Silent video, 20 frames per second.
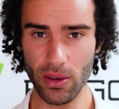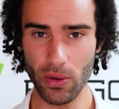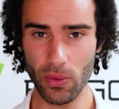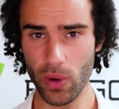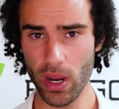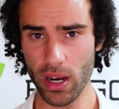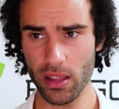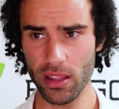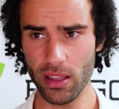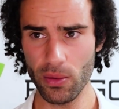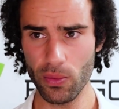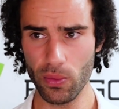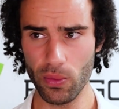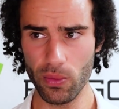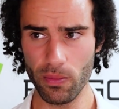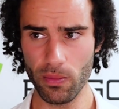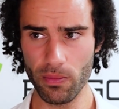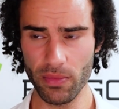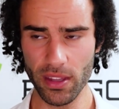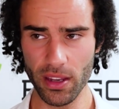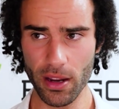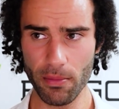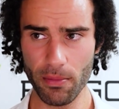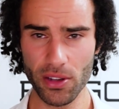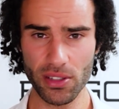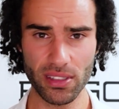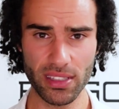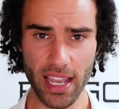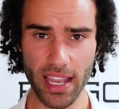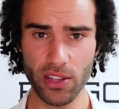one of the
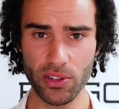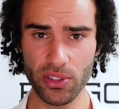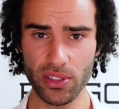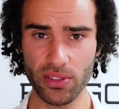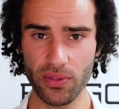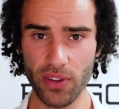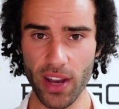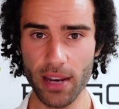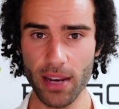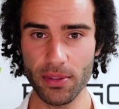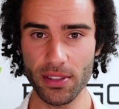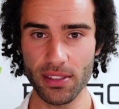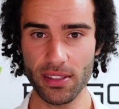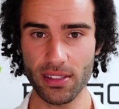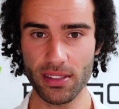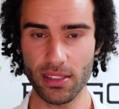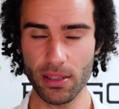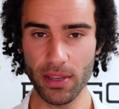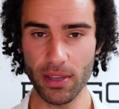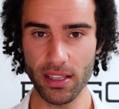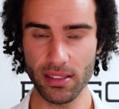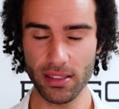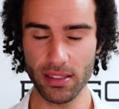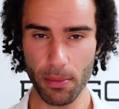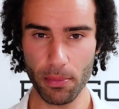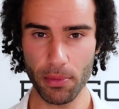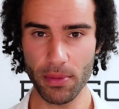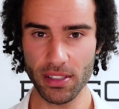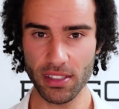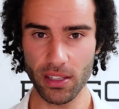most dangerous vitamins to be
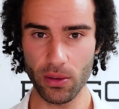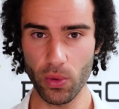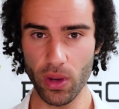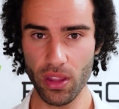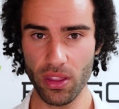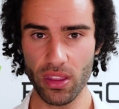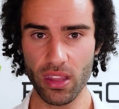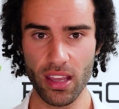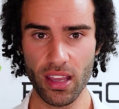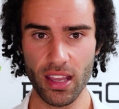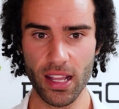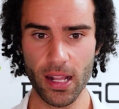supplementing with,